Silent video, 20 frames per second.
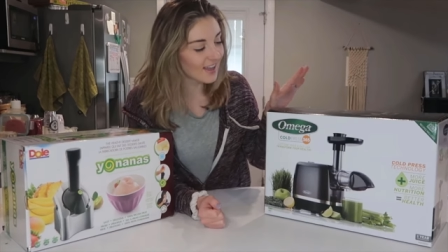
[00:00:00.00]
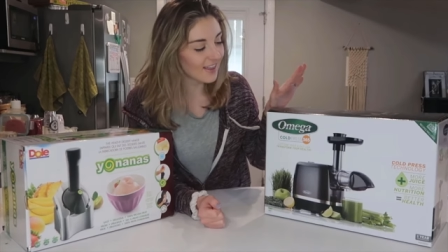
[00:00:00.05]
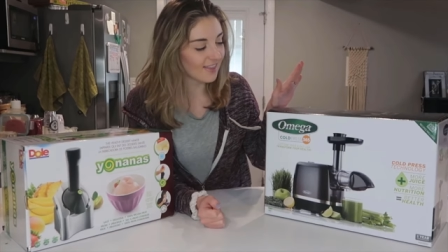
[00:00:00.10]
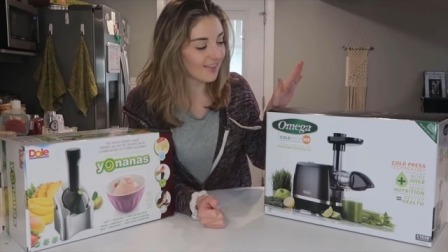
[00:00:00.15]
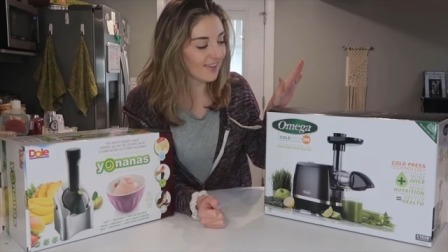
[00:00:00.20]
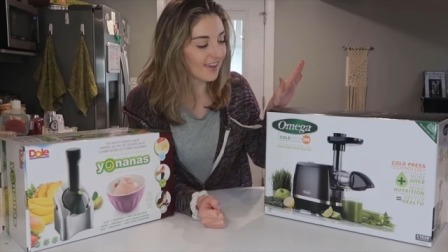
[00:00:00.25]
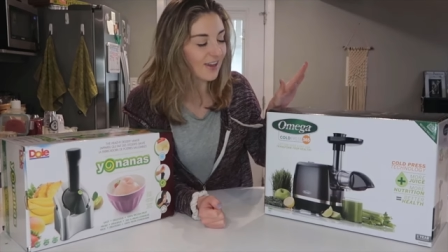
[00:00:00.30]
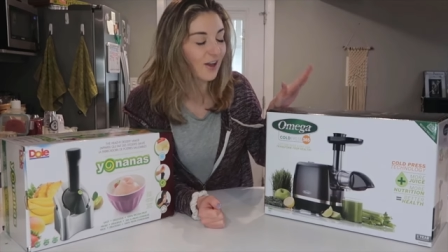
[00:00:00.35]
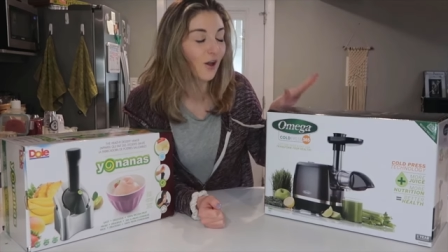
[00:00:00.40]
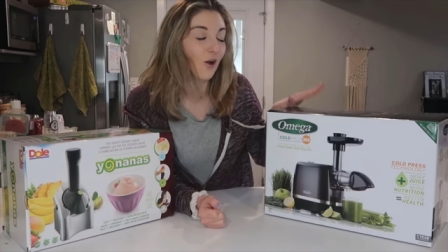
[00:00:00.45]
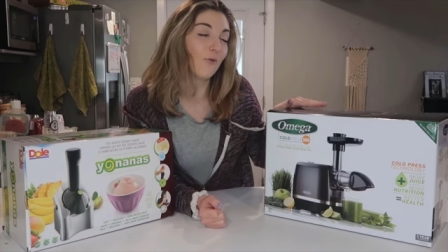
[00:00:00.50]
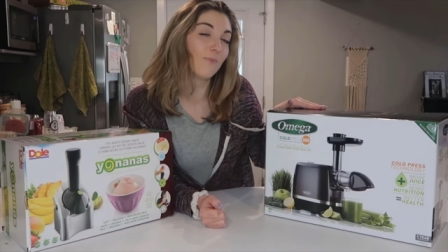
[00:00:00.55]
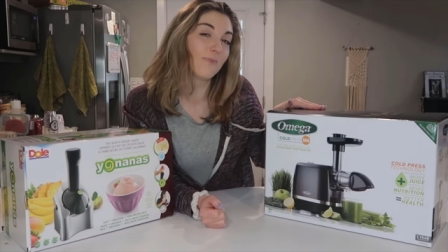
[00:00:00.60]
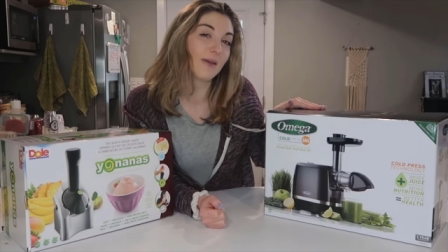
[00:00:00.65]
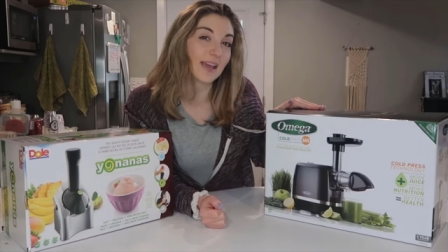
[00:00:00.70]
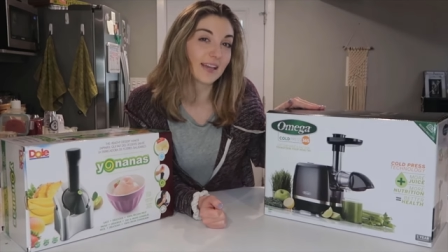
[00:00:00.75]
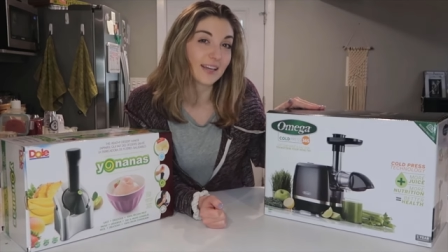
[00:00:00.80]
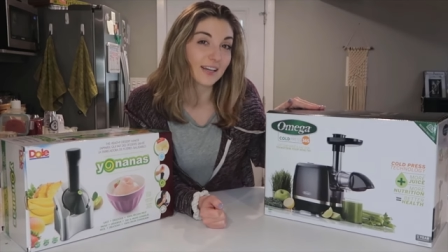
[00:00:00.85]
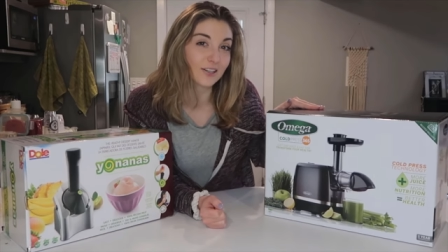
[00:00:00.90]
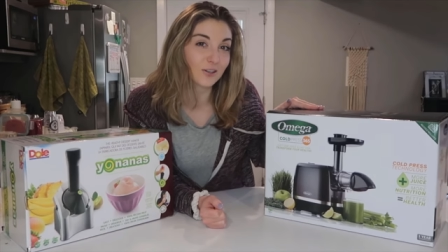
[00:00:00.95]
the
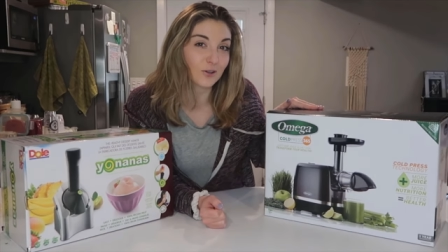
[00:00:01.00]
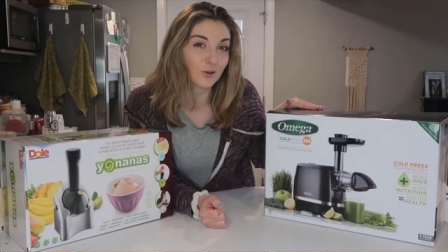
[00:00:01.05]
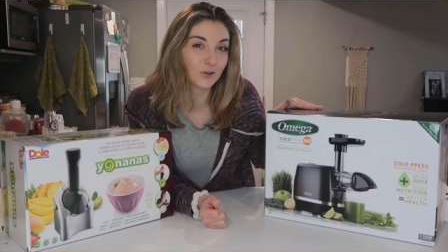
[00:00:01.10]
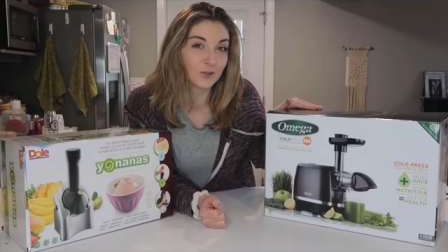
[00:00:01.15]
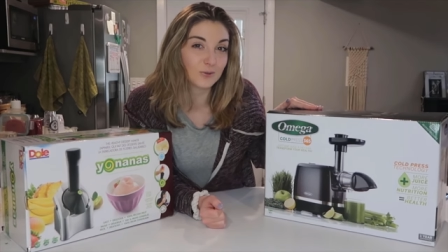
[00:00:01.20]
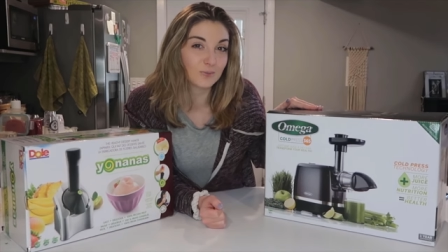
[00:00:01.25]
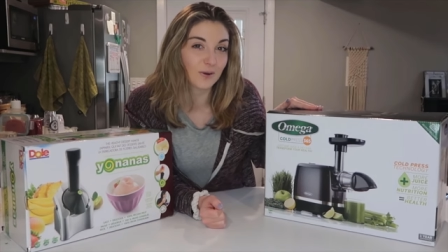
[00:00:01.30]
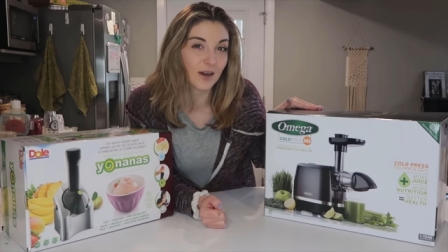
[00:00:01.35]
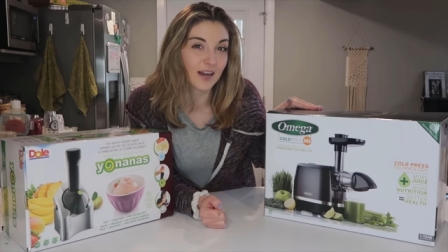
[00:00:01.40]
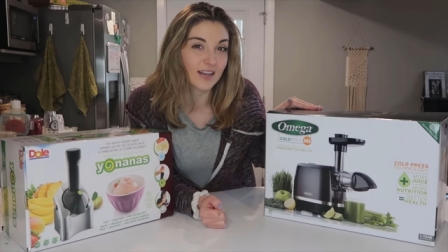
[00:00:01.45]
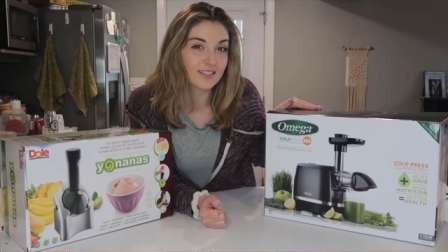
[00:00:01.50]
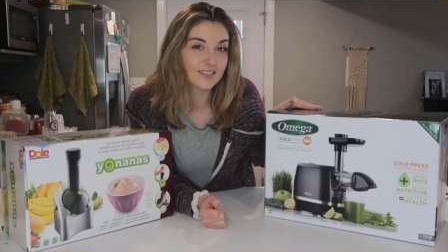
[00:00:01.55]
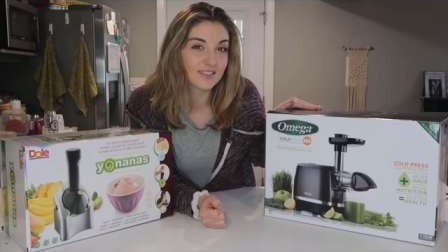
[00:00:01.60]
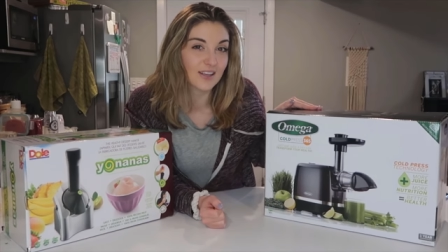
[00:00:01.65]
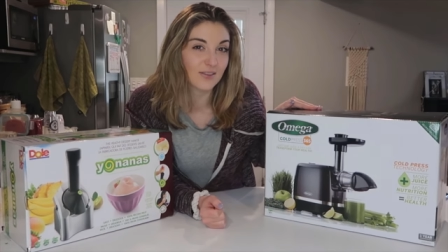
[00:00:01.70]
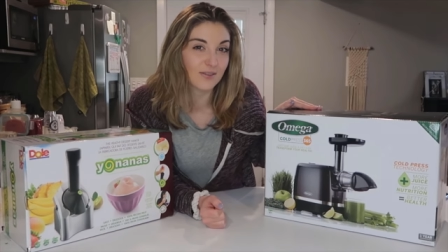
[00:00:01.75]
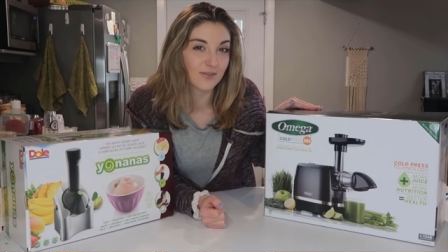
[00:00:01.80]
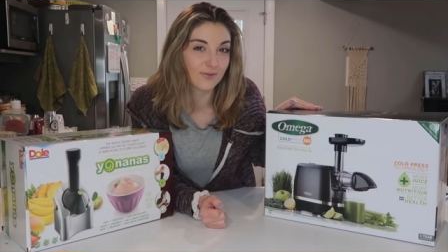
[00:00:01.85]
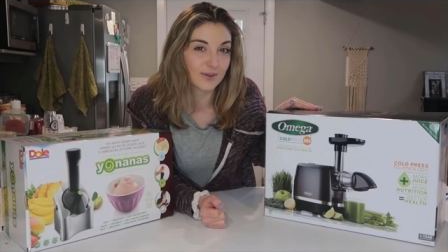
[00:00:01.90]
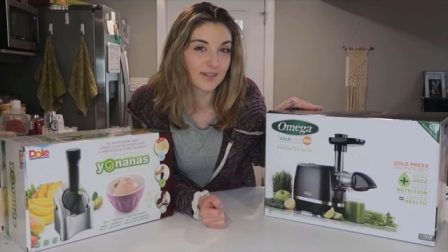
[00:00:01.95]
Omega Cold Press
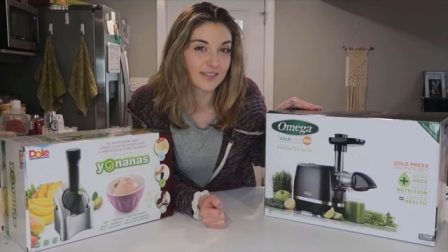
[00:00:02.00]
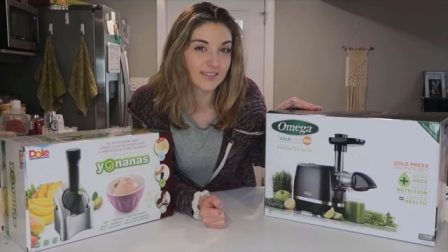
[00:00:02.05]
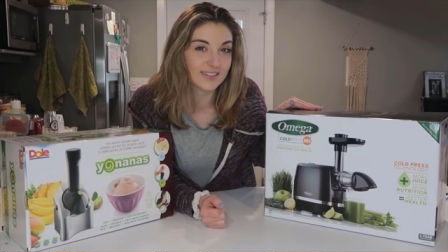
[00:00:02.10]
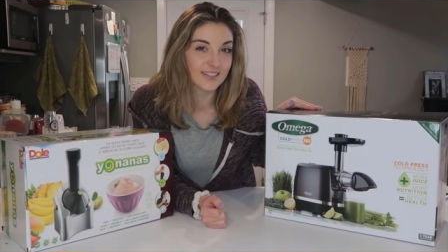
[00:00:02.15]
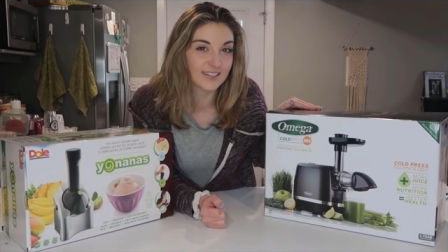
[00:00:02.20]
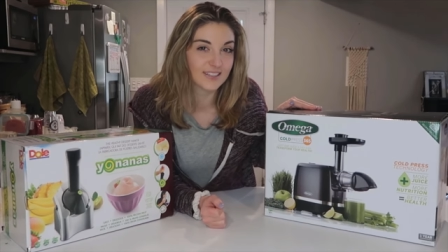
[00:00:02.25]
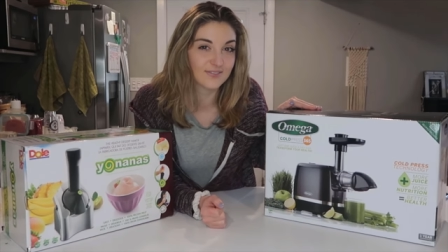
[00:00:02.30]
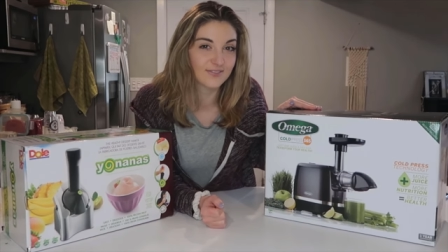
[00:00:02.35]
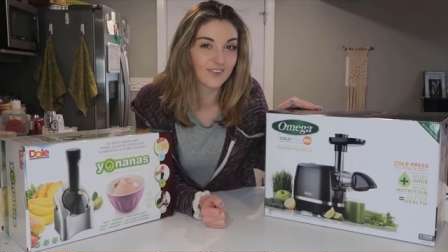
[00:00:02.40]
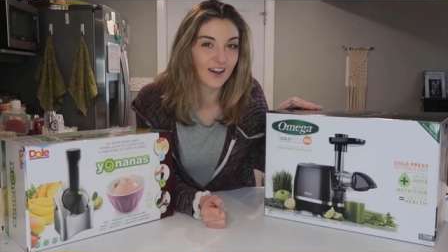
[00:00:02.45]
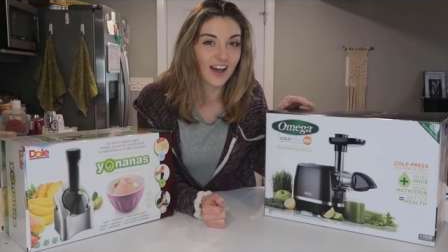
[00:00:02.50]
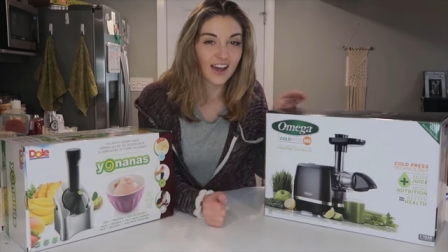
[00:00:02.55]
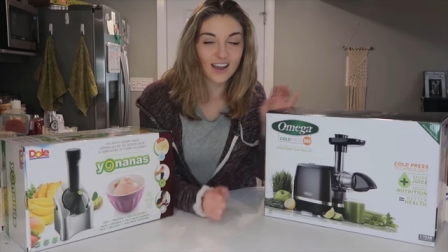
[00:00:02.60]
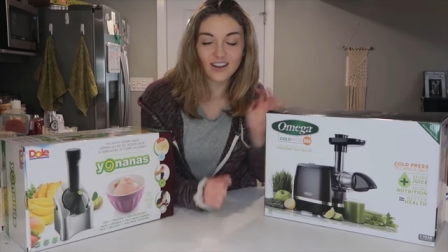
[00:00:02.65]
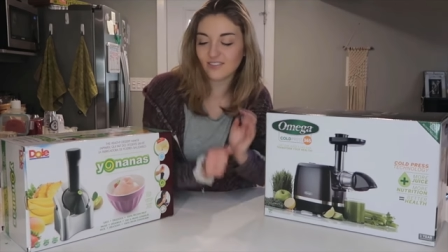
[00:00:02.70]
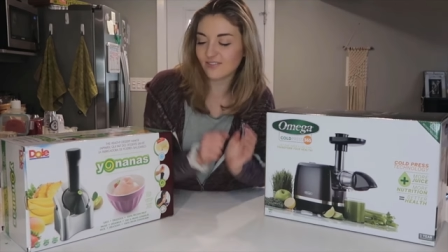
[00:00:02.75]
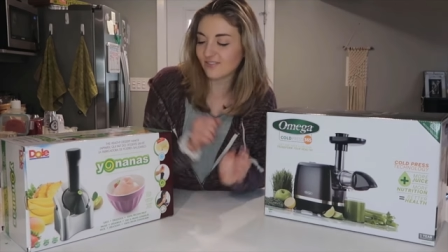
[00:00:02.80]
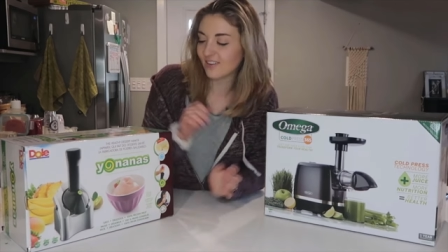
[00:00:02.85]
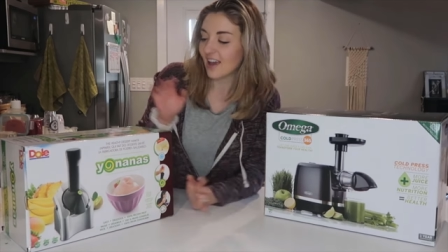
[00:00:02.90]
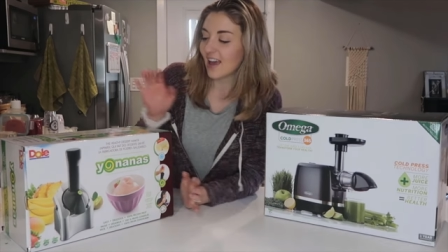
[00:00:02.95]
365